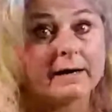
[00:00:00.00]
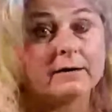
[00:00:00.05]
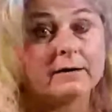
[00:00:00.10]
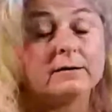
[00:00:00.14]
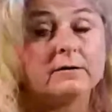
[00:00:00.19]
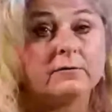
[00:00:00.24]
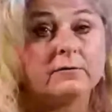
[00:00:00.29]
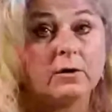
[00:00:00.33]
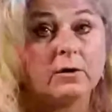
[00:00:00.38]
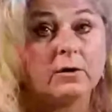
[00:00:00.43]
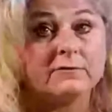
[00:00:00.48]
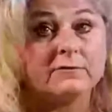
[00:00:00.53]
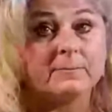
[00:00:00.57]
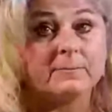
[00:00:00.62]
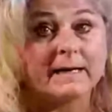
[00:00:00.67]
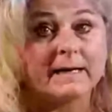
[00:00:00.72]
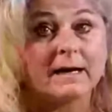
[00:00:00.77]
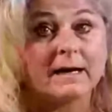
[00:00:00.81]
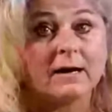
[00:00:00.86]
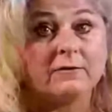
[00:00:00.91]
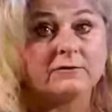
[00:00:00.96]
of all of my
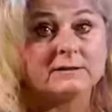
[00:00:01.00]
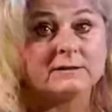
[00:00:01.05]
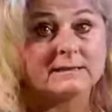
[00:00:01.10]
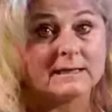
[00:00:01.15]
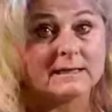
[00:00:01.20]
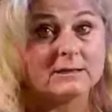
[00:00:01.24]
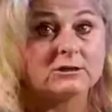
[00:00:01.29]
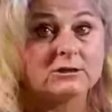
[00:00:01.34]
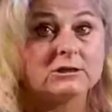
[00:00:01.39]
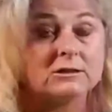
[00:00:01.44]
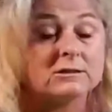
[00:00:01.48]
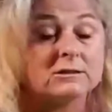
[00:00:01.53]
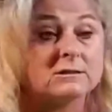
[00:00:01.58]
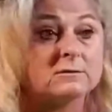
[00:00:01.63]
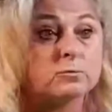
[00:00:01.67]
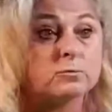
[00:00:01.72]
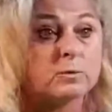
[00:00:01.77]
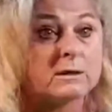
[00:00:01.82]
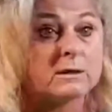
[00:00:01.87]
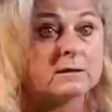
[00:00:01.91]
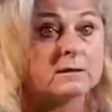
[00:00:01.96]
conversations
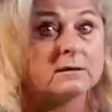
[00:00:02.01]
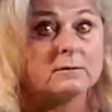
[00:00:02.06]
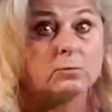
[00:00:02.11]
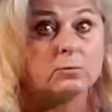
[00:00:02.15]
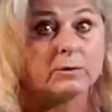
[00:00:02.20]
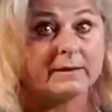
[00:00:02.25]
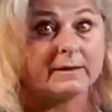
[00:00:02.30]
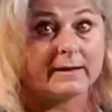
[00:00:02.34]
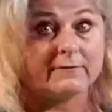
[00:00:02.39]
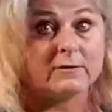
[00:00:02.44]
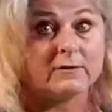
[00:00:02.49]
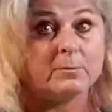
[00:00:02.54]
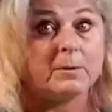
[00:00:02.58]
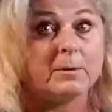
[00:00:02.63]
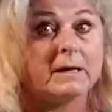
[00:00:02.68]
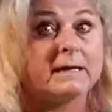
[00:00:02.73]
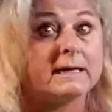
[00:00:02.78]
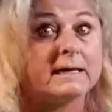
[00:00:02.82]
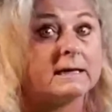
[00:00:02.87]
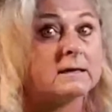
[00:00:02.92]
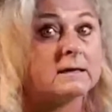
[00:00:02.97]
with everybody
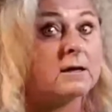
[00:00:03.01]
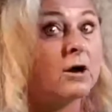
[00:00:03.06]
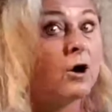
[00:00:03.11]
and